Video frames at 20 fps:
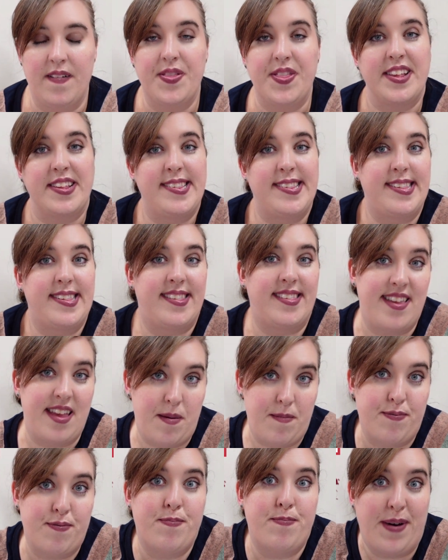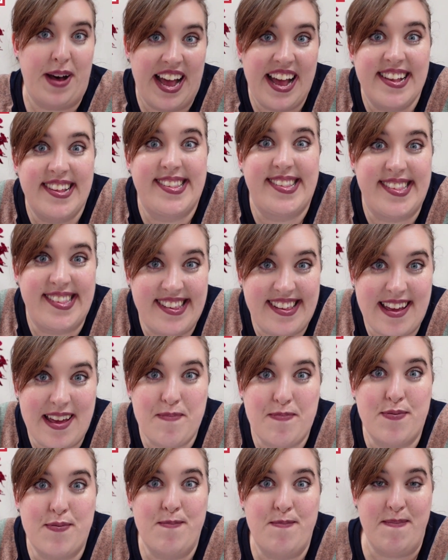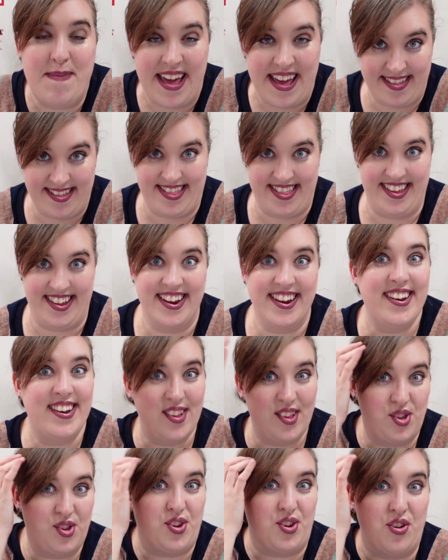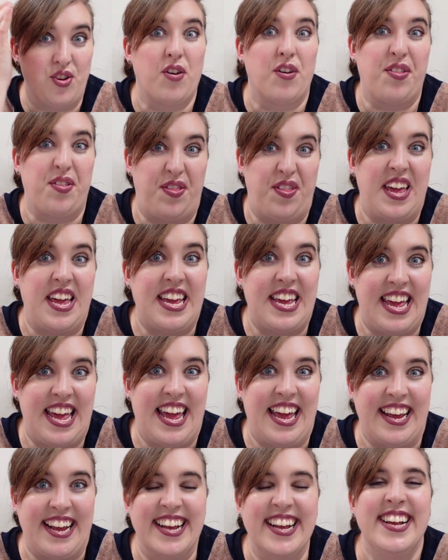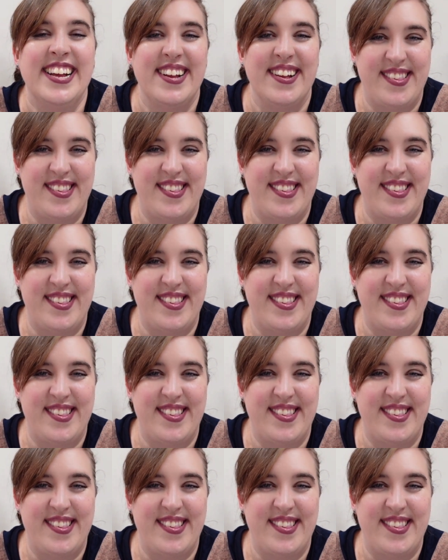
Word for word: the step by step method to your thinking,